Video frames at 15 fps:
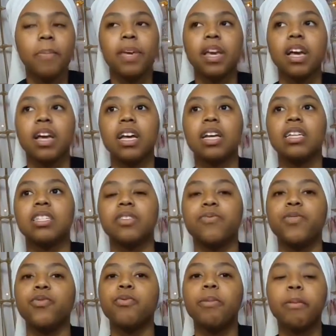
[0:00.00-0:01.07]
because
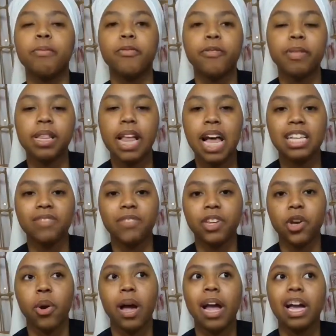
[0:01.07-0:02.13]
if you remember from the last
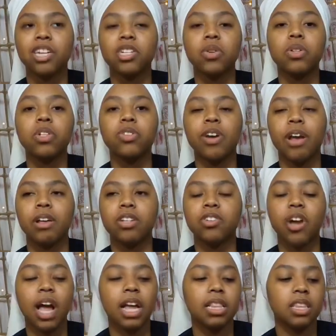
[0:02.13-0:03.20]
video, I actually only
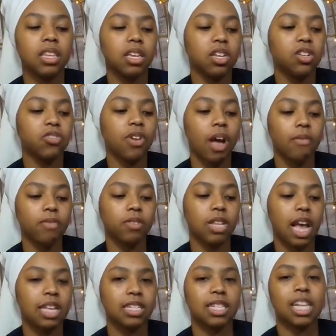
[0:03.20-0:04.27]
tried the travel
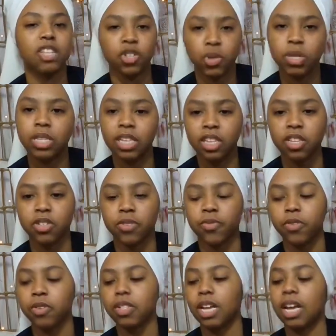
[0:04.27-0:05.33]
sizes. As you can see, these are
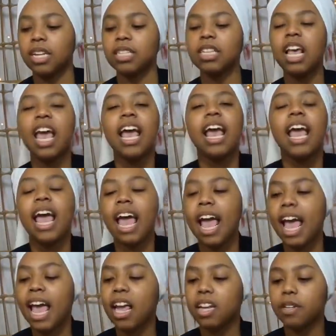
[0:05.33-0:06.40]
full size.
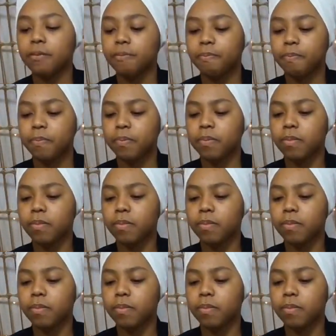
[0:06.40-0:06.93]
And